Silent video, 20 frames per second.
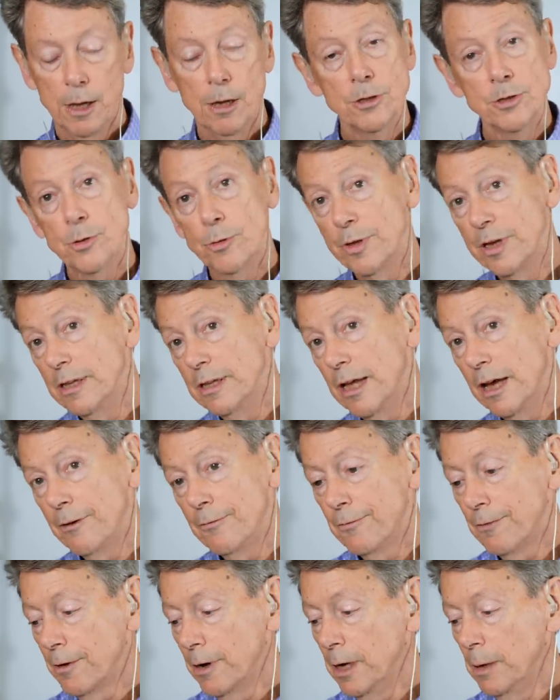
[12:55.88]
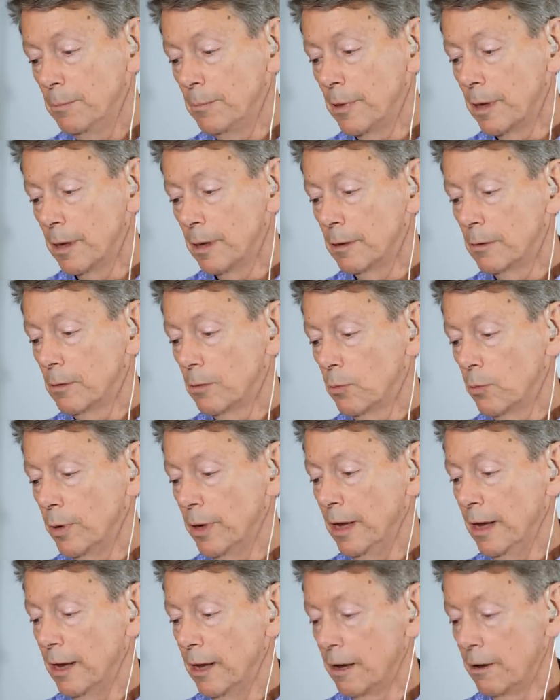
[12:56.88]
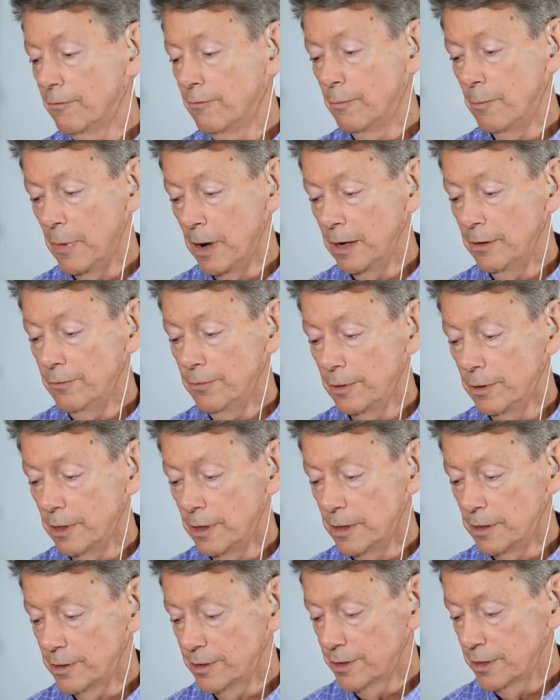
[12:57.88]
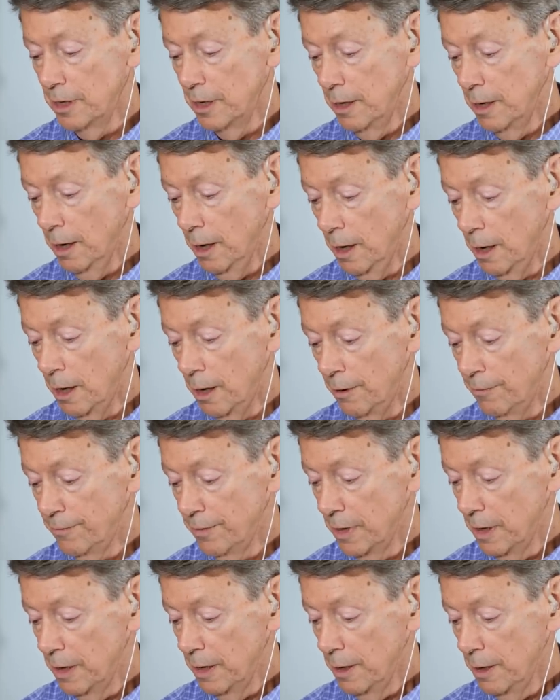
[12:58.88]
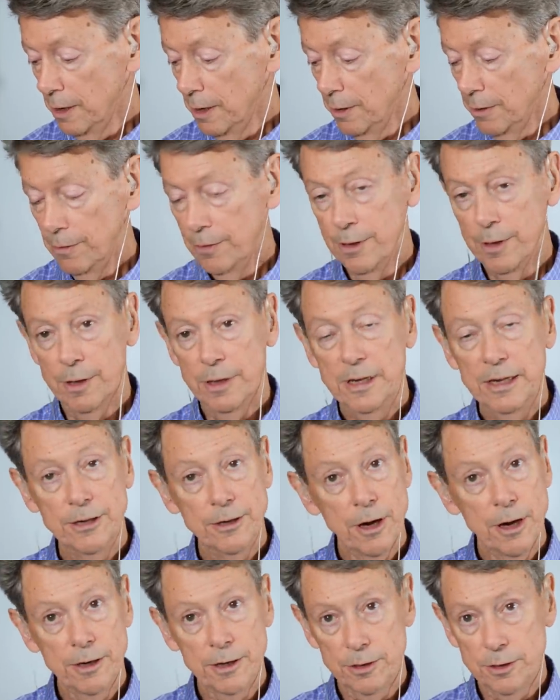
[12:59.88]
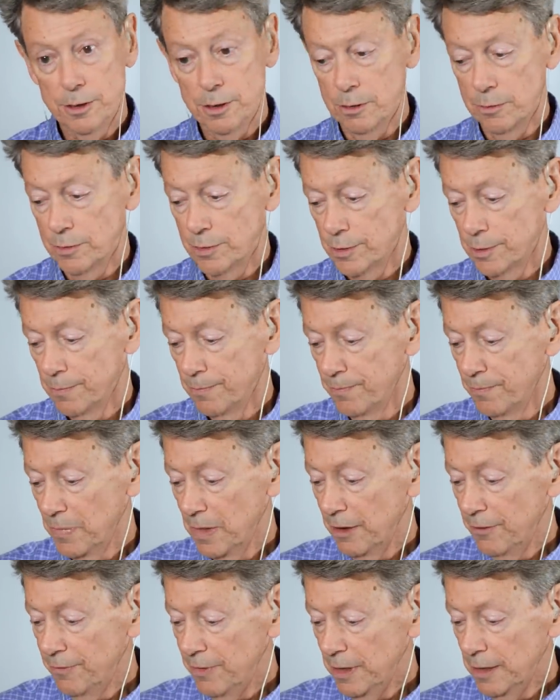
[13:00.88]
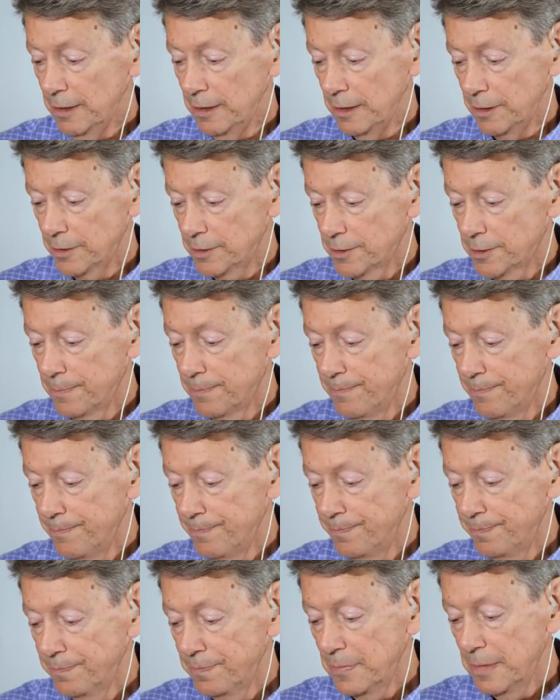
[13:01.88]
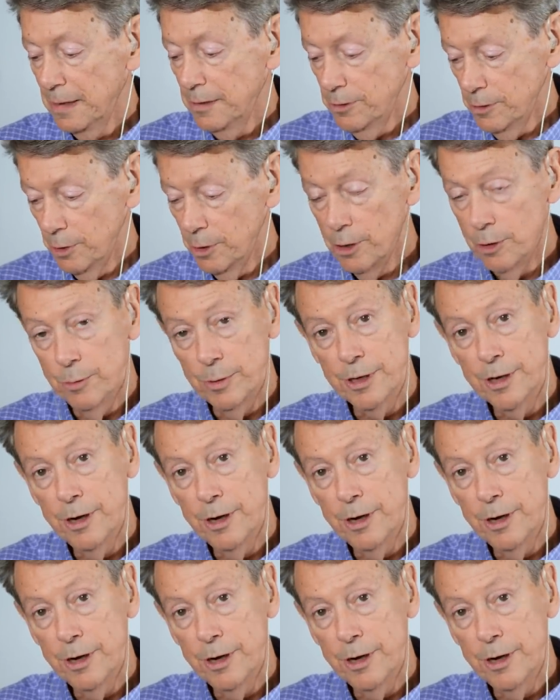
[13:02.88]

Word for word: So, in that frame, then, we have mindfulness of the hedonic tones, feelings. So, here we